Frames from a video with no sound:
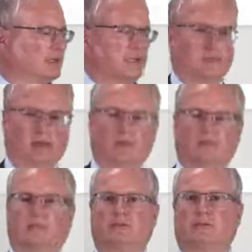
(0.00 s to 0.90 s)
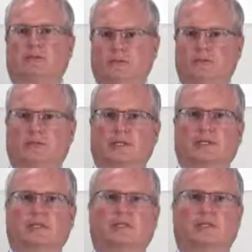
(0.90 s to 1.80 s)
servers to
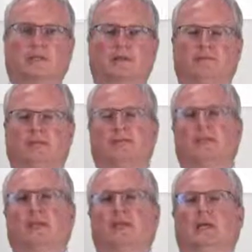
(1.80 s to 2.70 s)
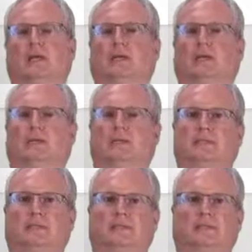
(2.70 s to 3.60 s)
the network, and
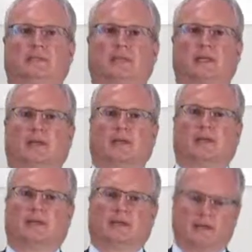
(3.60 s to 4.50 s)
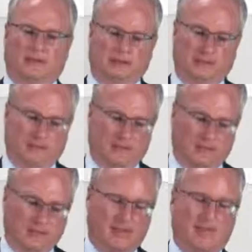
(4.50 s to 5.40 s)
an
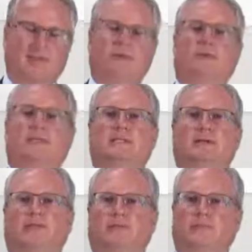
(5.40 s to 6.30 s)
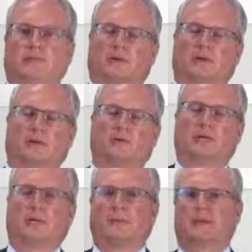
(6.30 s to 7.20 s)
increase of
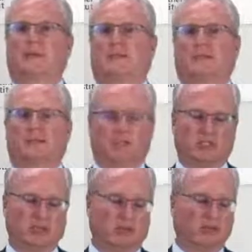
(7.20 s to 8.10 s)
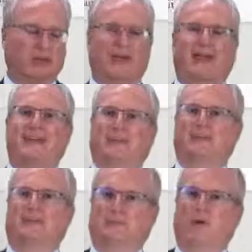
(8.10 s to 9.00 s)
computing capacity is achieved by
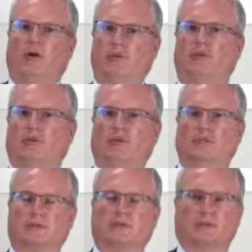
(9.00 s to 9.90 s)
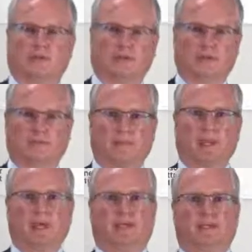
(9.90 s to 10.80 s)
adding more servers to the network.
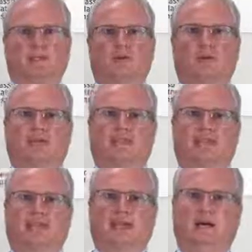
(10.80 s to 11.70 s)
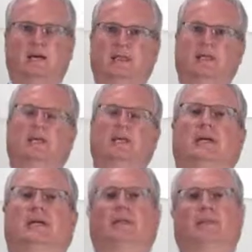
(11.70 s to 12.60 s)
This is called scale out,
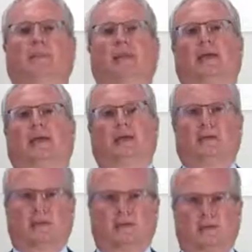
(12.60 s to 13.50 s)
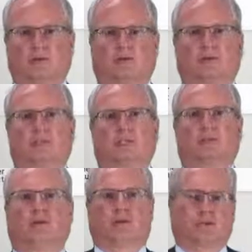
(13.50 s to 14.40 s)
in
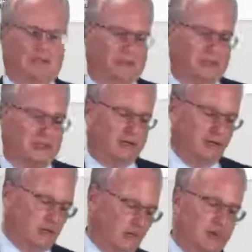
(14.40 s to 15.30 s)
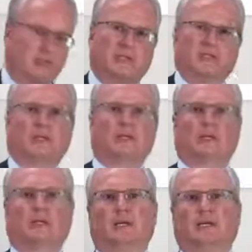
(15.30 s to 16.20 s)
contradiction or in opposite to
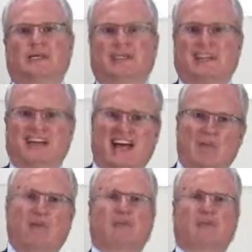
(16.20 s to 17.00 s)
the scale up,